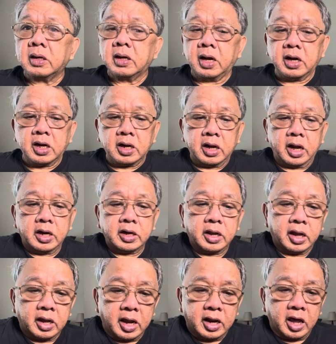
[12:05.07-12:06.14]
and
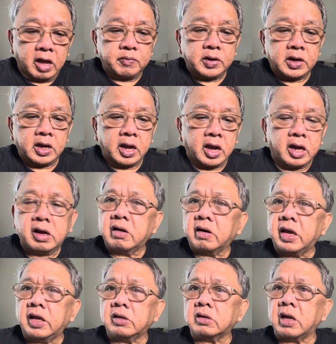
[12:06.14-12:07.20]
having a
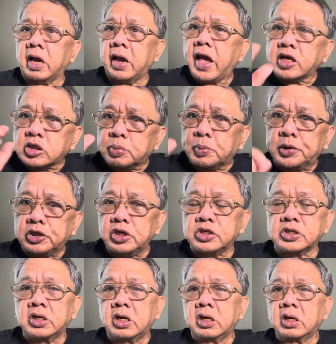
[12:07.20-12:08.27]
great
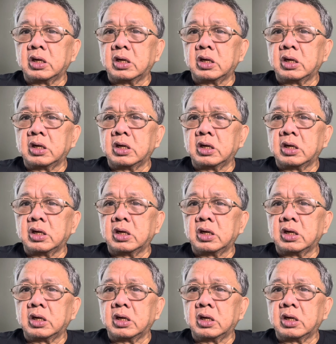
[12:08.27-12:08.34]
expertise